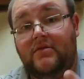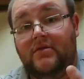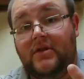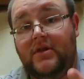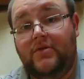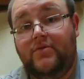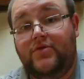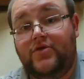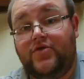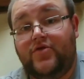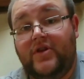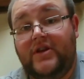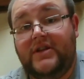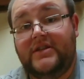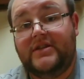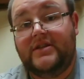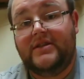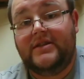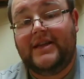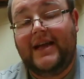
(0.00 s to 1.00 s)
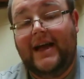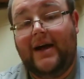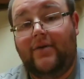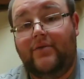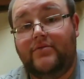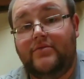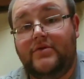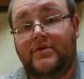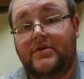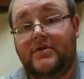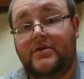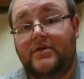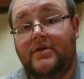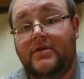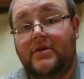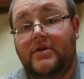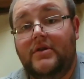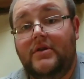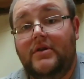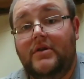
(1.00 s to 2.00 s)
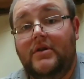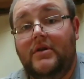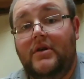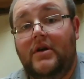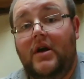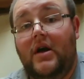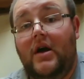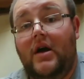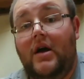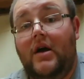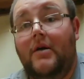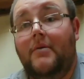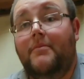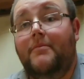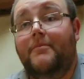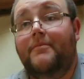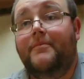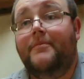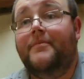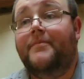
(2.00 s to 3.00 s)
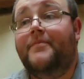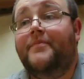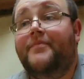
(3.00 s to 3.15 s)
little streets and towns. And